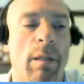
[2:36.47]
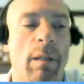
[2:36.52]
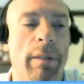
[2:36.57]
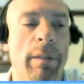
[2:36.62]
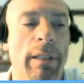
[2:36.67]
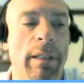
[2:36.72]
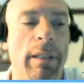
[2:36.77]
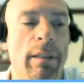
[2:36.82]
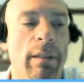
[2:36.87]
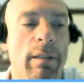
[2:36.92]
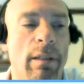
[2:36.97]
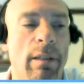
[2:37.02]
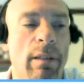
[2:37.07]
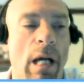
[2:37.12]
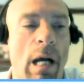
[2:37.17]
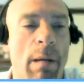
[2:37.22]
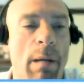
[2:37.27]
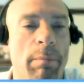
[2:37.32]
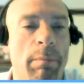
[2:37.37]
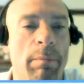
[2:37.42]
I mean,
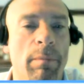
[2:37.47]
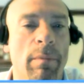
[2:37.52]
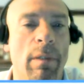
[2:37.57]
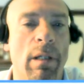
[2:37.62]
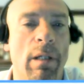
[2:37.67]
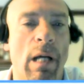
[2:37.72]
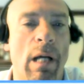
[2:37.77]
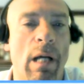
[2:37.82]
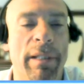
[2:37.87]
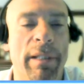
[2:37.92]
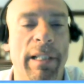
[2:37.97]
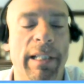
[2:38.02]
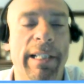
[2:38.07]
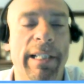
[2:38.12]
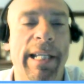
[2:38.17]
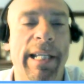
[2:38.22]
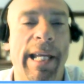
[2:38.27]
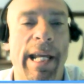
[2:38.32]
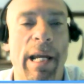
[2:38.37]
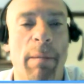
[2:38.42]
I'm in the
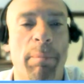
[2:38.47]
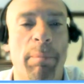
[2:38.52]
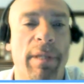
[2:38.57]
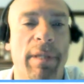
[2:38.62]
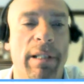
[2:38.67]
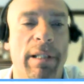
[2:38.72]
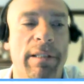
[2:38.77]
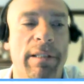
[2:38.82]
camp that